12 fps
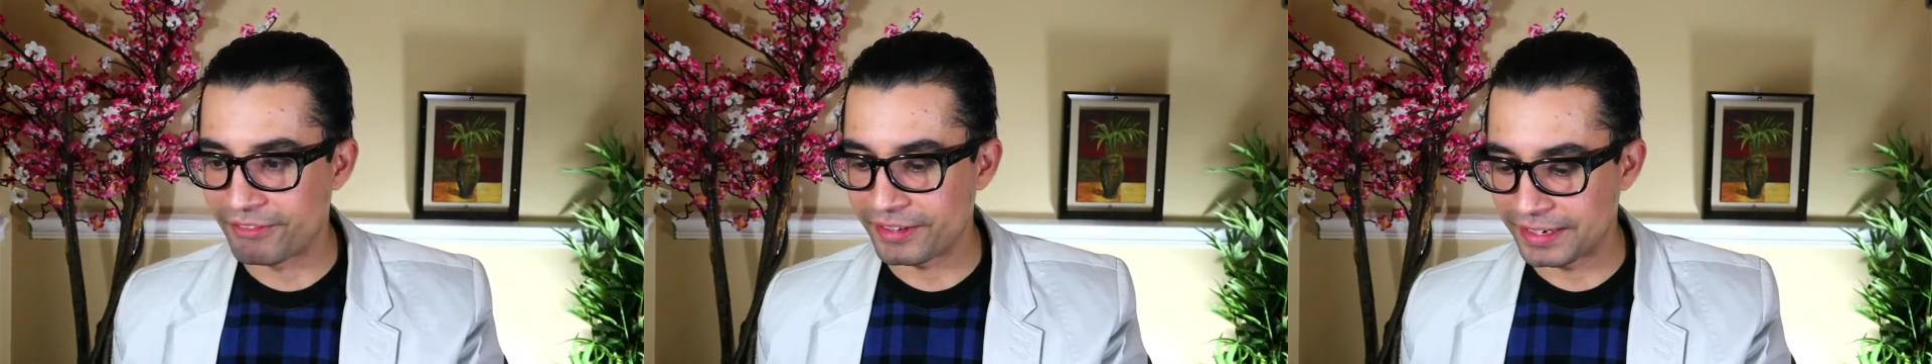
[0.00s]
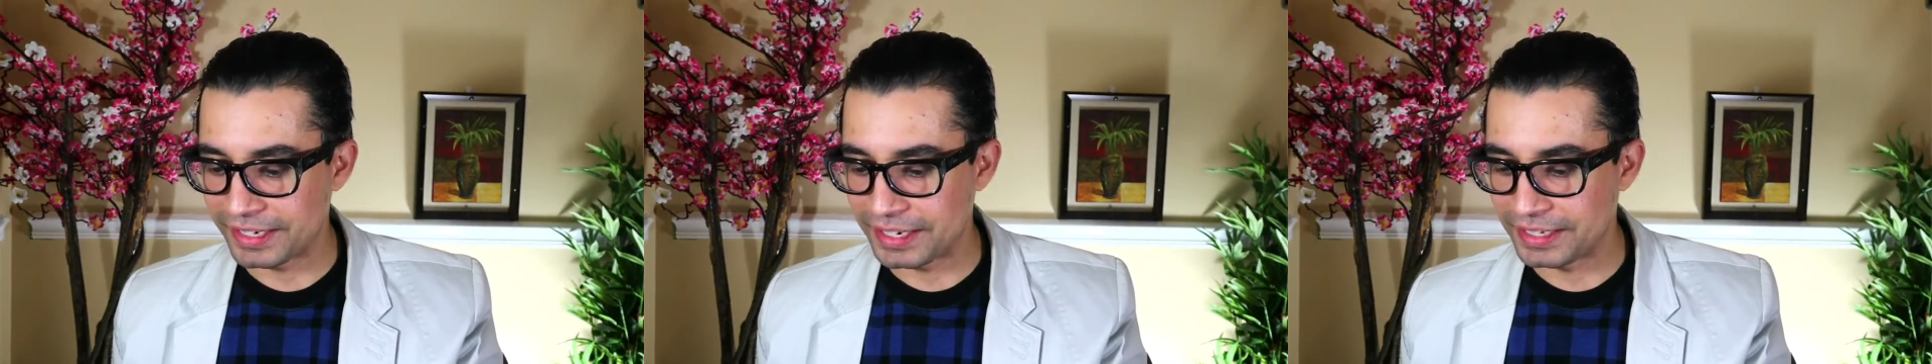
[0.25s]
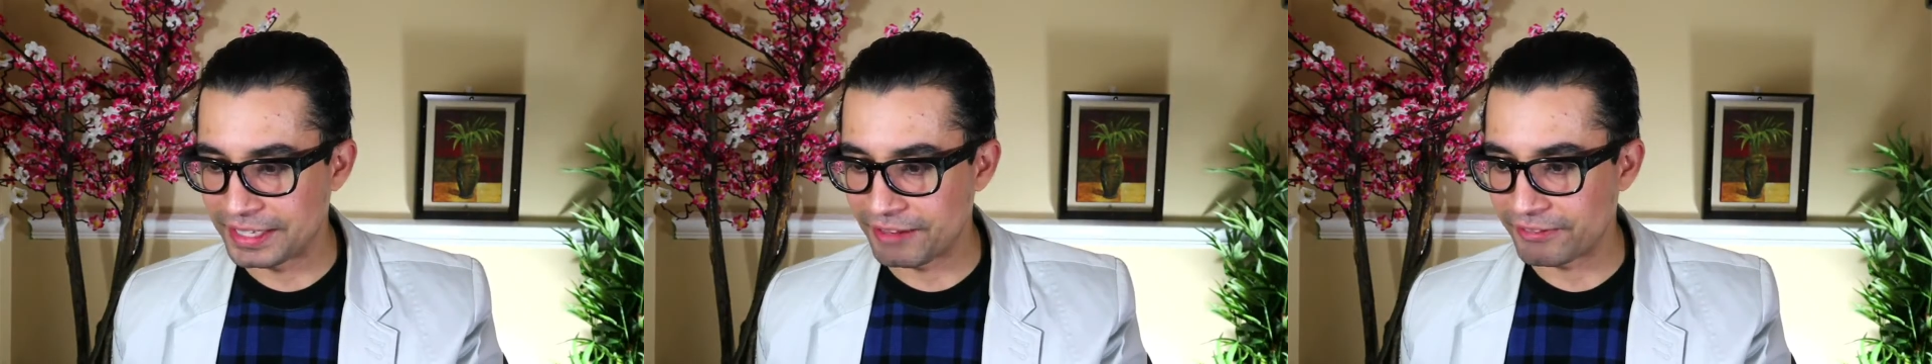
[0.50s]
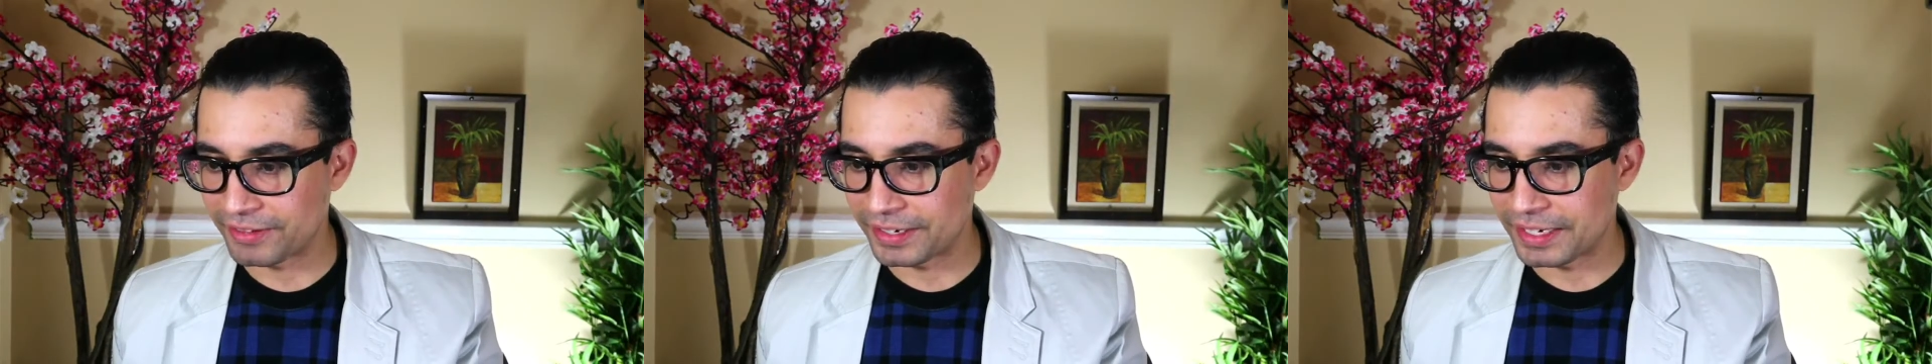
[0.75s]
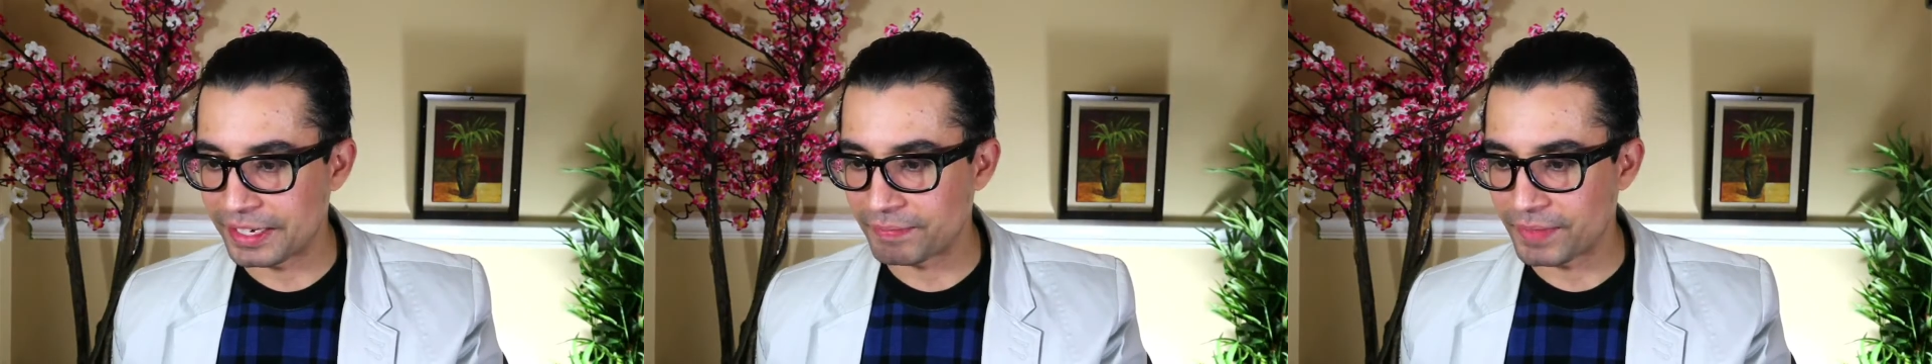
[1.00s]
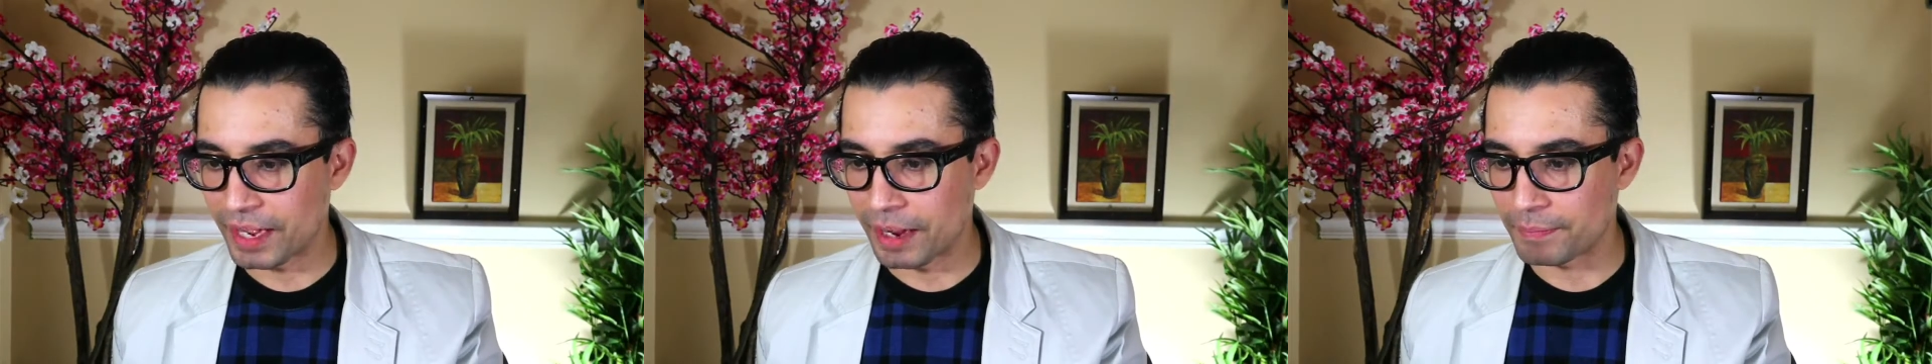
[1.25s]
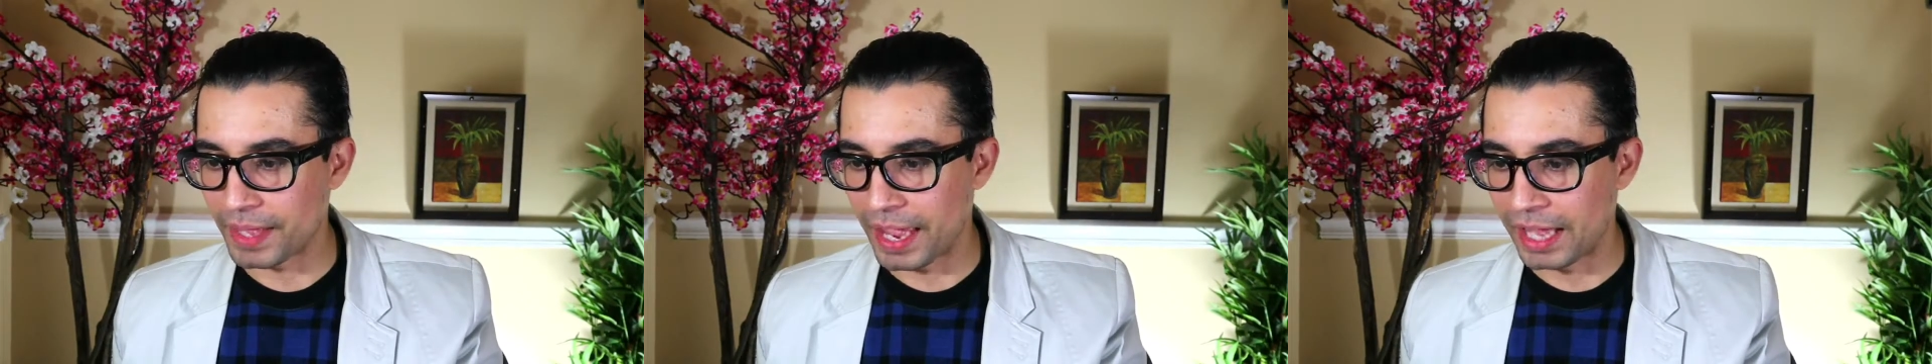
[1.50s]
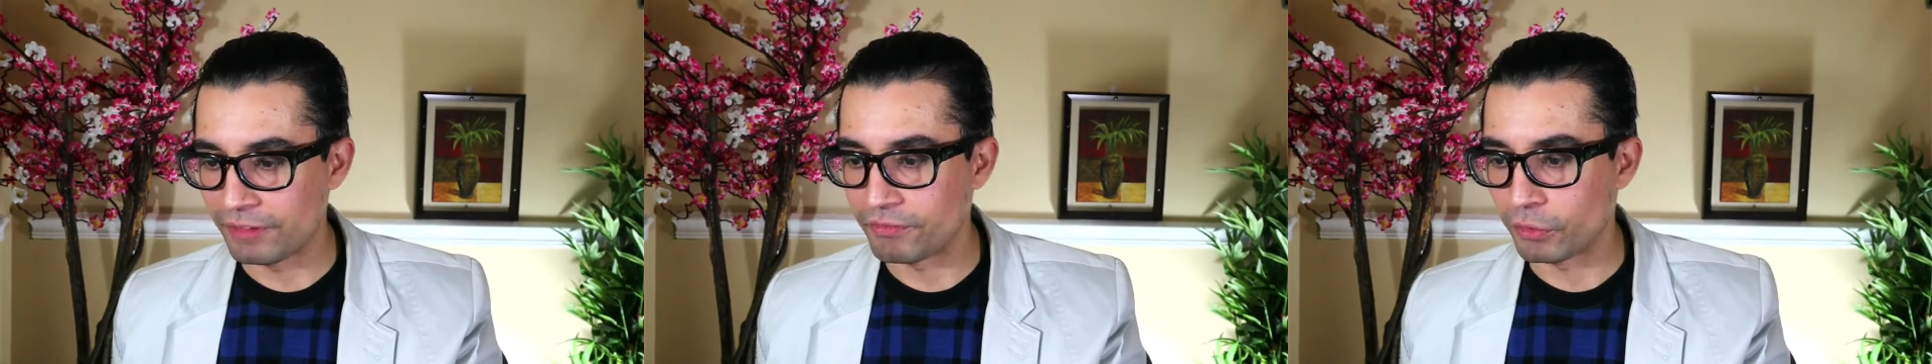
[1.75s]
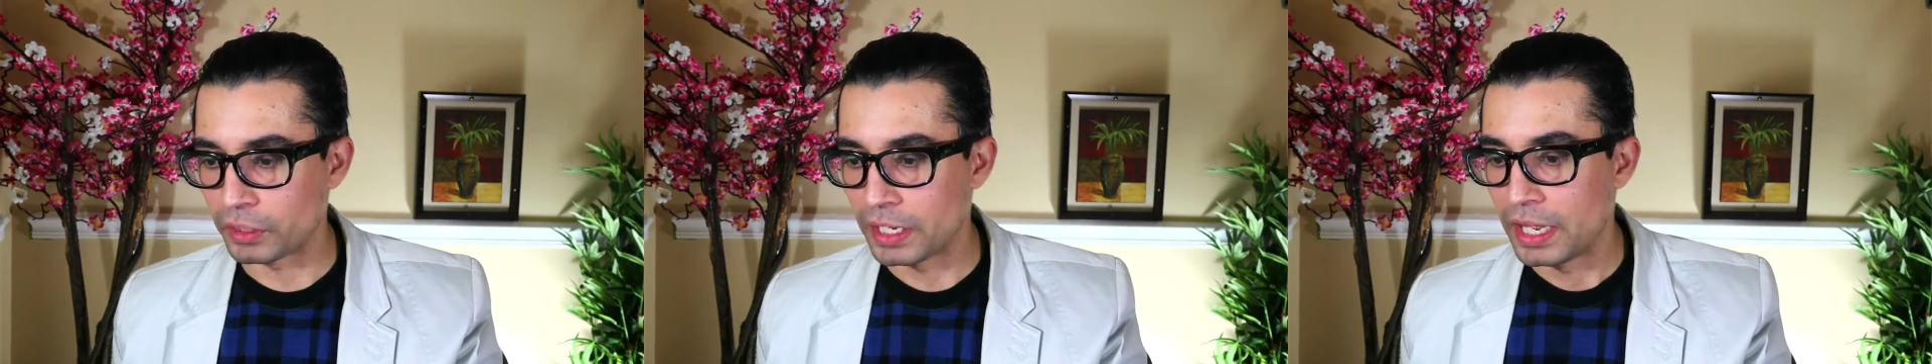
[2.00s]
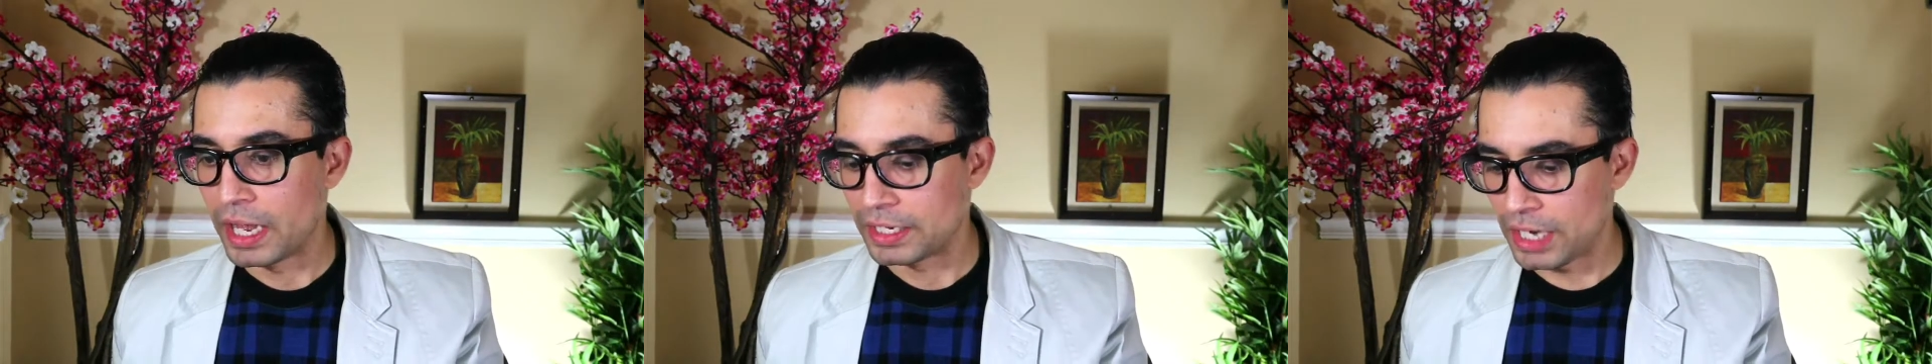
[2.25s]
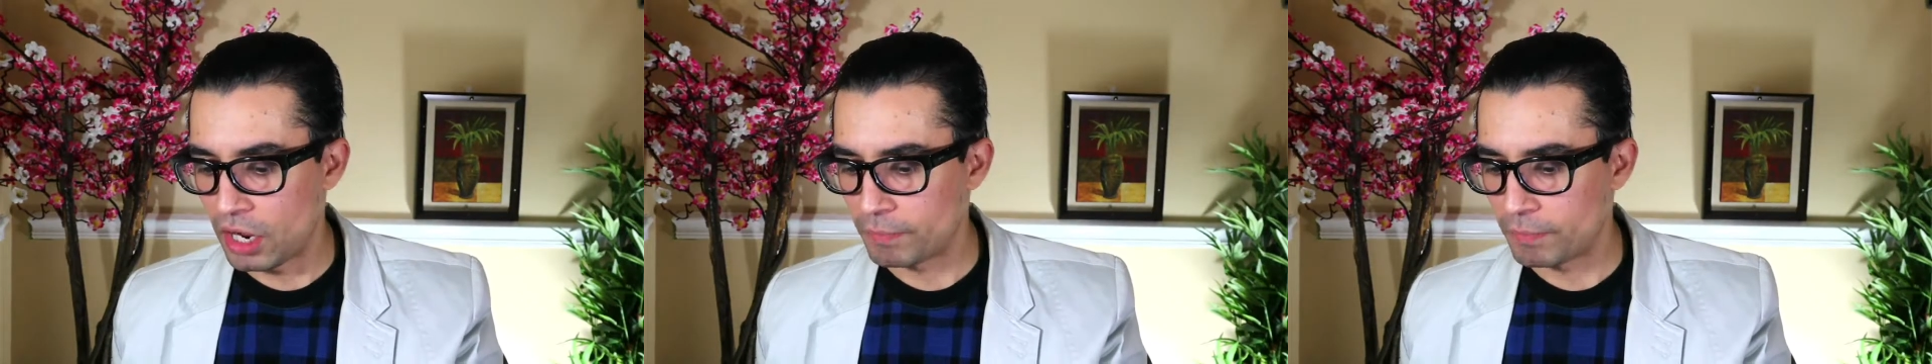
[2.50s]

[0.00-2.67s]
definitely helpful.